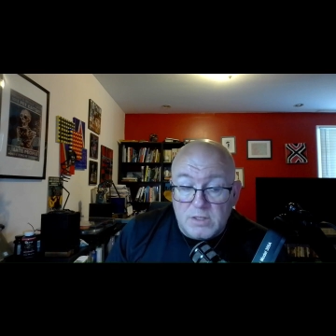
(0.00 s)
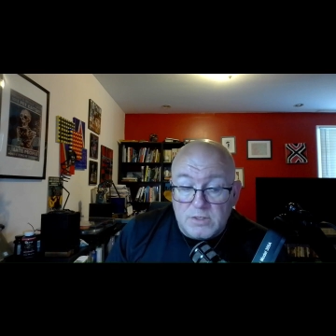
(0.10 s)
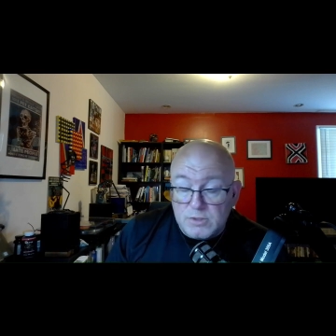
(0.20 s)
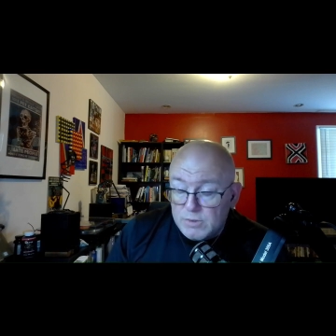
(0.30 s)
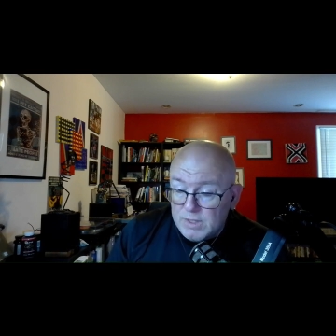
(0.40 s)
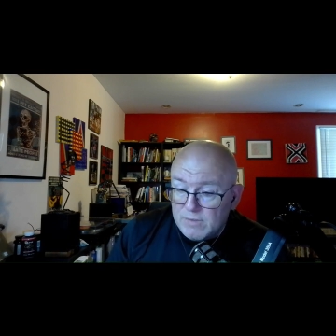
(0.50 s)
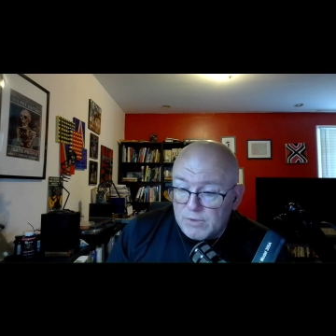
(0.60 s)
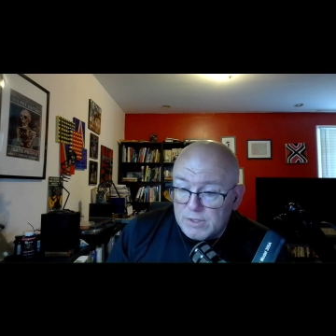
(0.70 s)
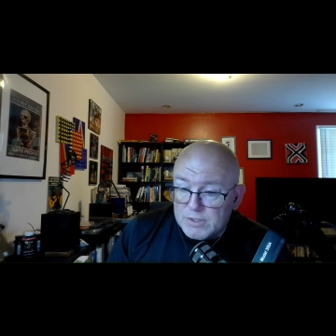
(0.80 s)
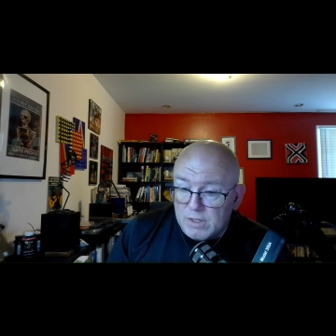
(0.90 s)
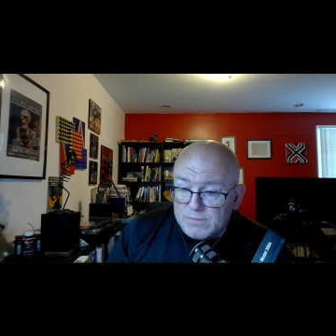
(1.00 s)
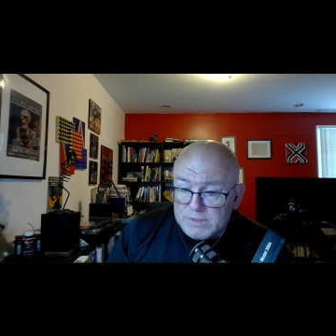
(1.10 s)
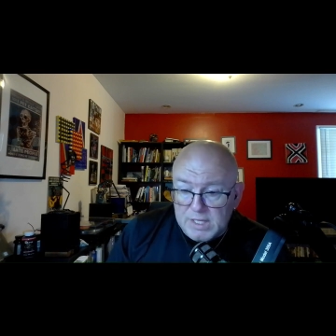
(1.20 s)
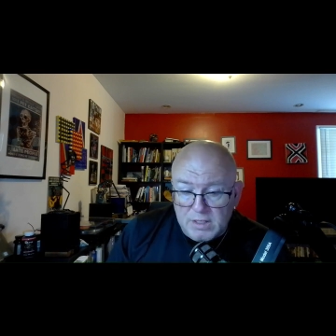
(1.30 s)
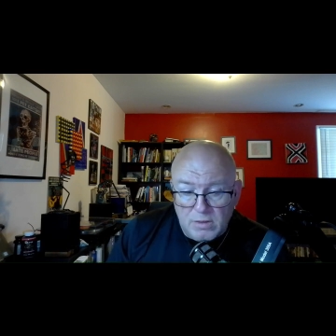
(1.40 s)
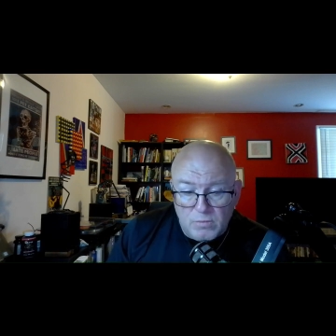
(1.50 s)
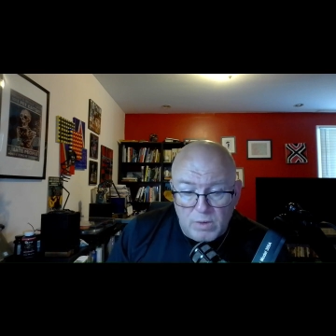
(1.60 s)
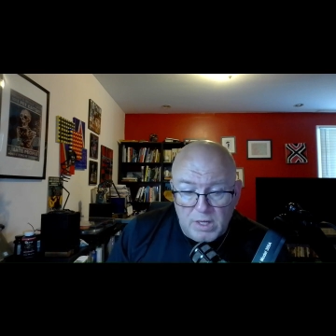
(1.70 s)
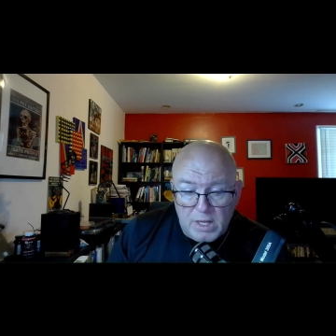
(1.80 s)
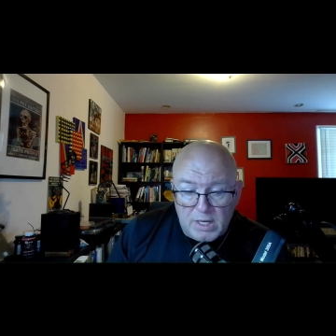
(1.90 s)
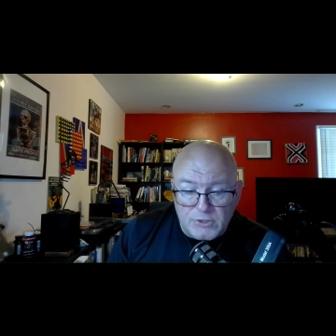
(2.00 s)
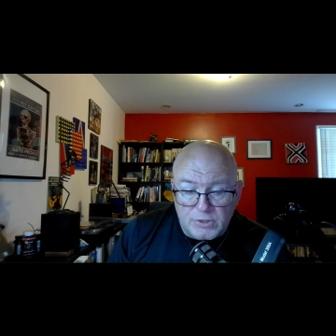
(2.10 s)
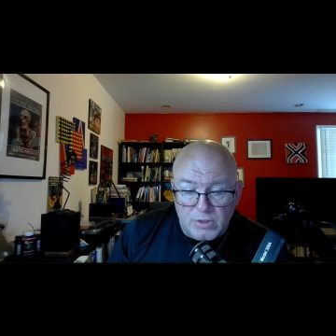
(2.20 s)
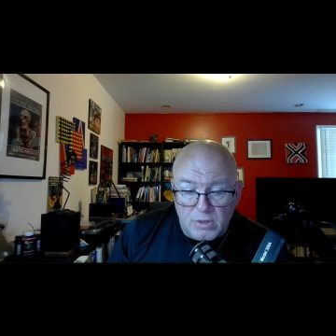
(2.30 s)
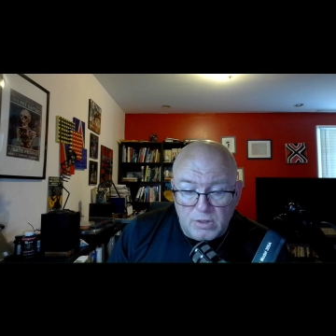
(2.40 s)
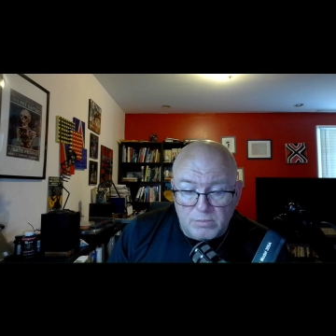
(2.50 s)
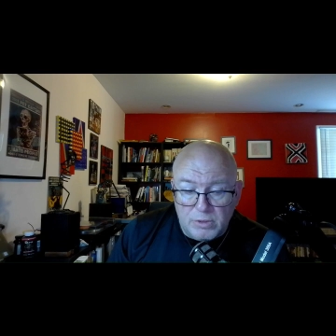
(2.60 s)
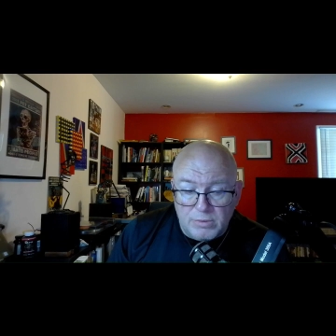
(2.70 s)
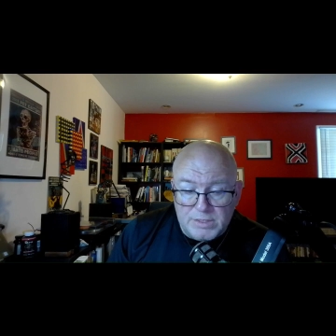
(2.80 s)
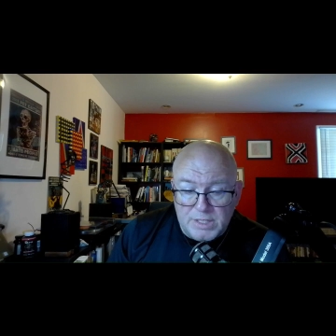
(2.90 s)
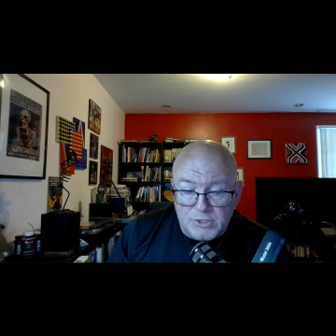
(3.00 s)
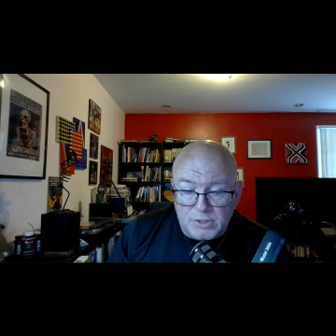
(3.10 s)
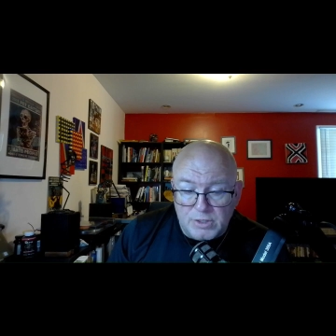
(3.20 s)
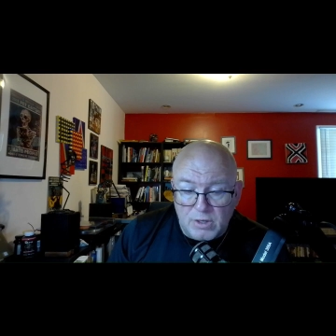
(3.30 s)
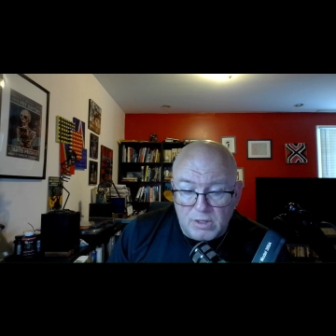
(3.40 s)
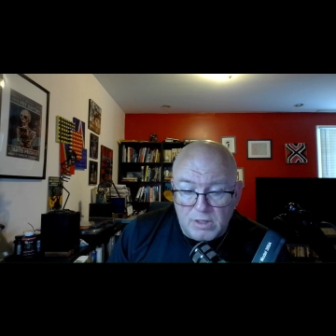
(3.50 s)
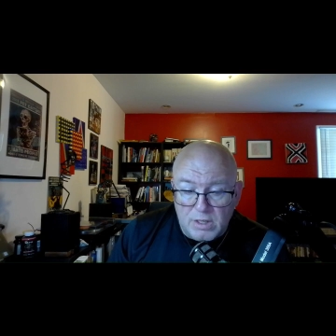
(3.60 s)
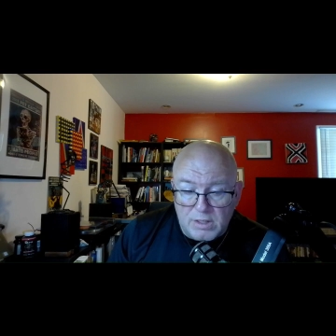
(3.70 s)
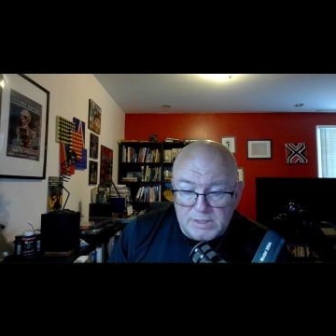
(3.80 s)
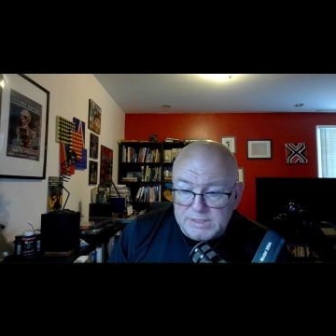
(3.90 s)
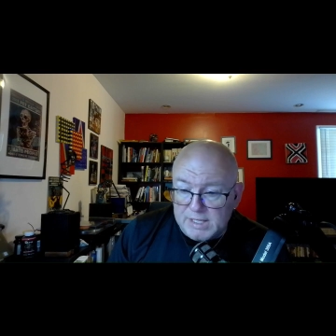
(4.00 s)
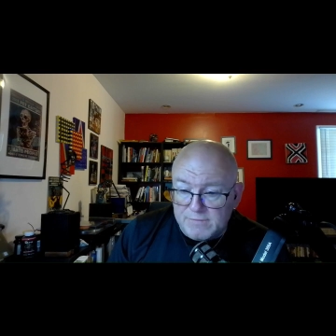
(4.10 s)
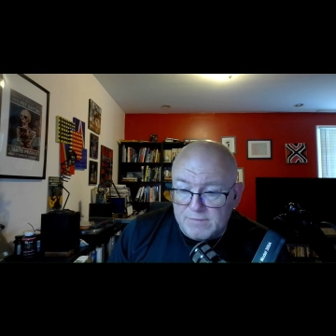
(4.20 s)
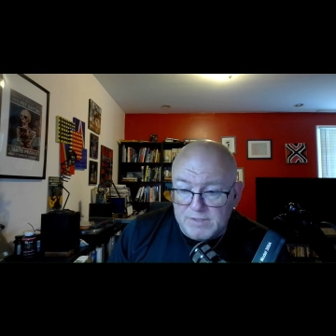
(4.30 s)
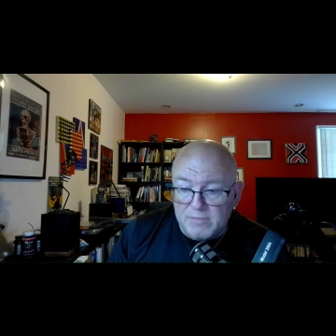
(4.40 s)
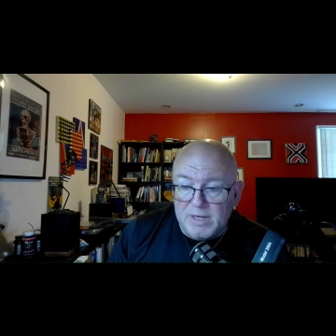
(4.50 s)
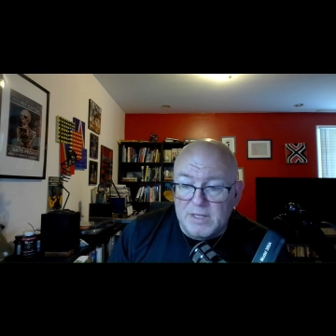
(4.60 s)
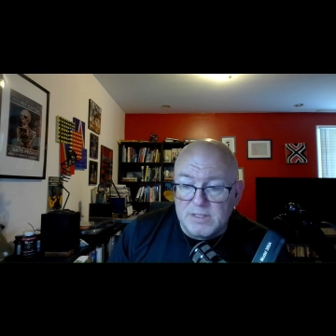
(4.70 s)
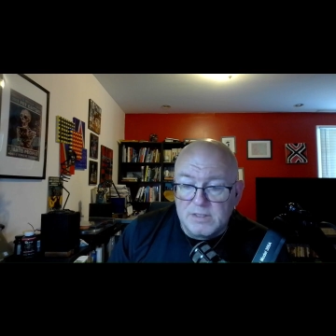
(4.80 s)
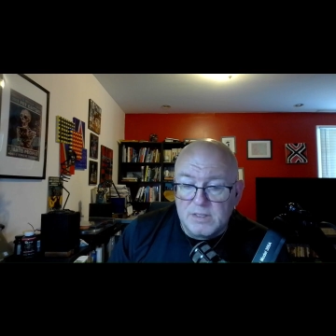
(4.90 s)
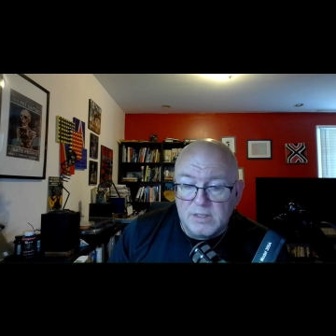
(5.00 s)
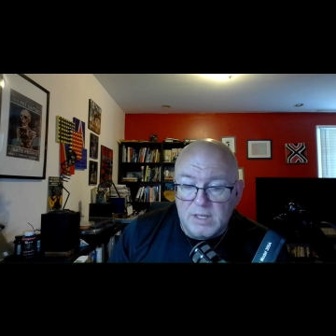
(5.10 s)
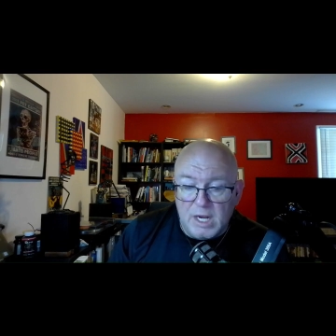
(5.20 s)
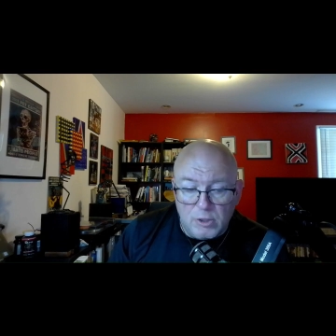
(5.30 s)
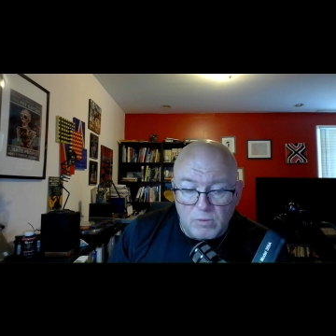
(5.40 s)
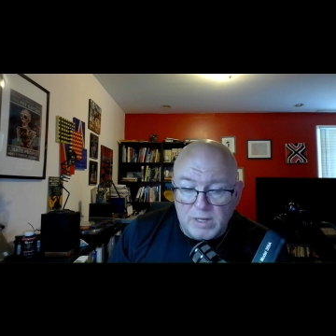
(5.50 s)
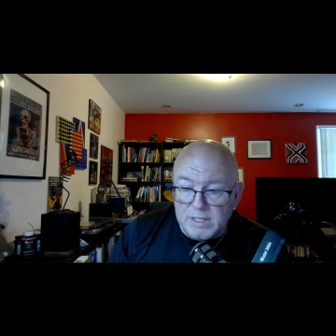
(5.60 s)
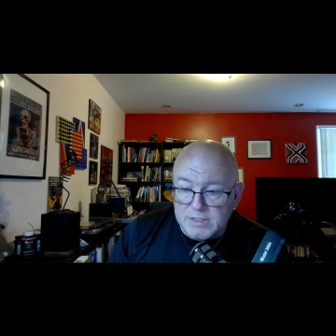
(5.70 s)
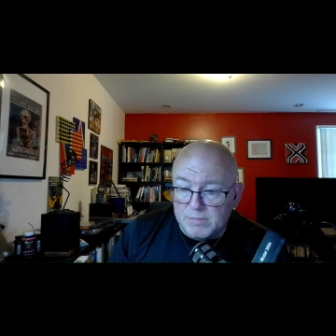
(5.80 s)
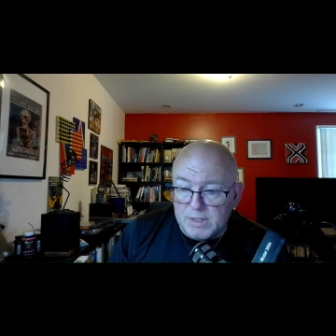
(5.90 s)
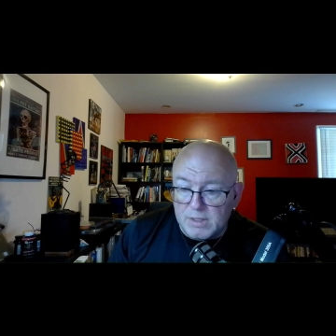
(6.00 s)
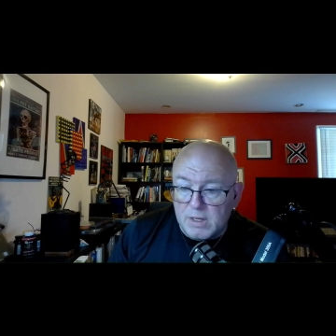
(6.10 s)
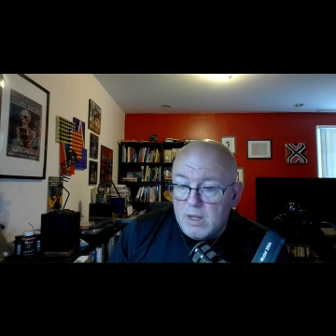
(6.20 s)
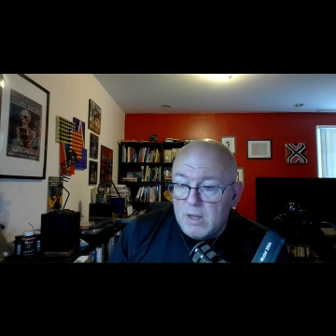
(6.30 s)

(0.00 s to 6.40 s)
So do that for yourself. Take a red action card, a blue intention card, take 15 minutes and create something.